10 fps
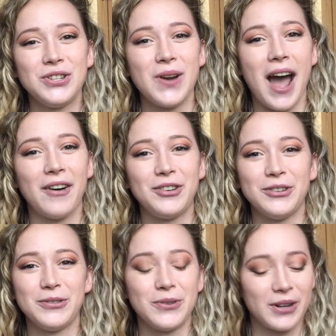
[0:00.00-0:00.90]
you how
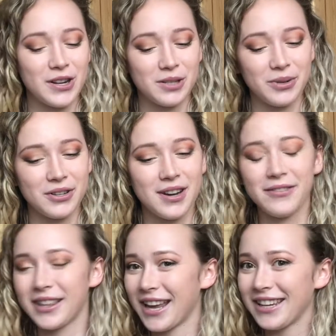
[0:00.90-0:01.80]
to organize your
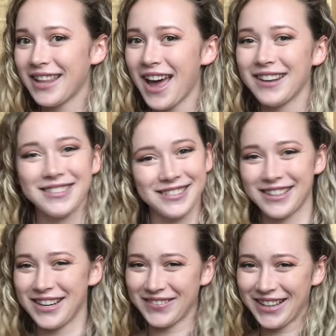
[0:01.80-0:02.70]
bookshelf like that.
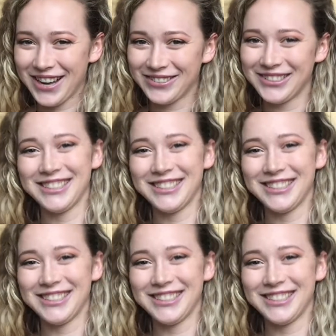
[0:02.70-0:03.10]
Here we go.